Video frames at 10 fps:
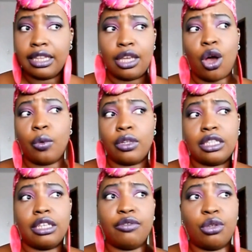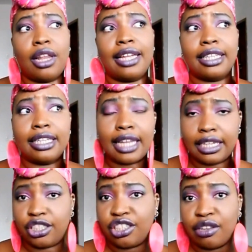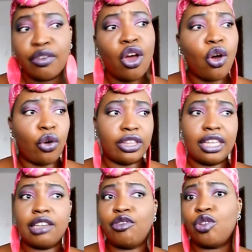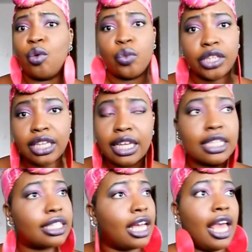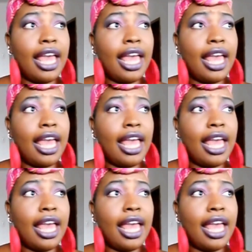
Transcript: They always give you like the night shift, or they give you the weekends,